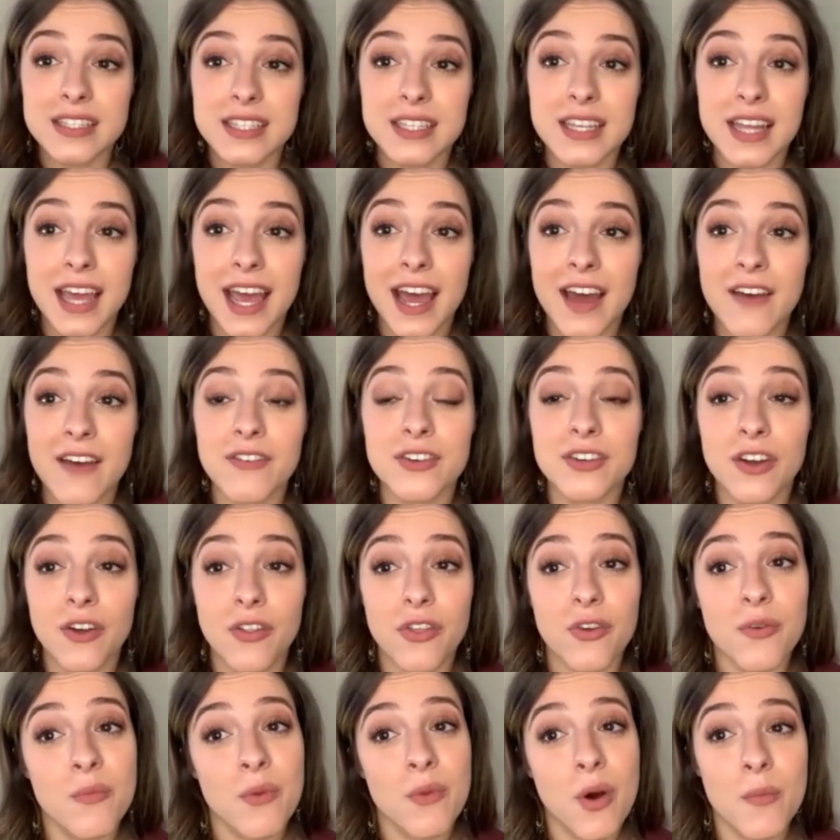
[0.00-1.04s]
did have
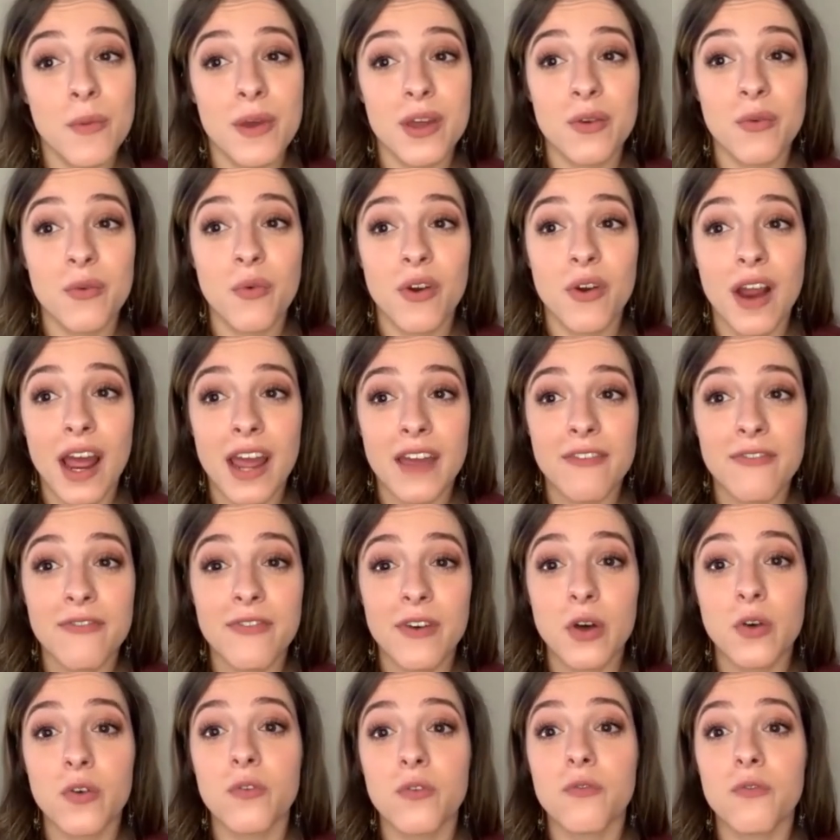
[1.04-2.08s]
another moment where I
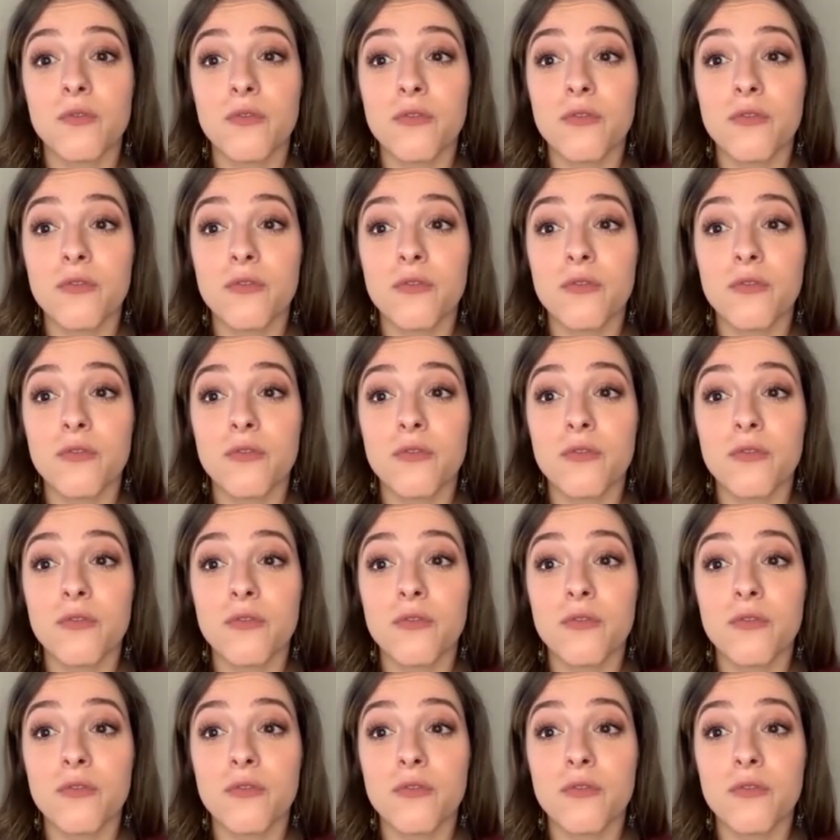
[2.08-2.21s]
felt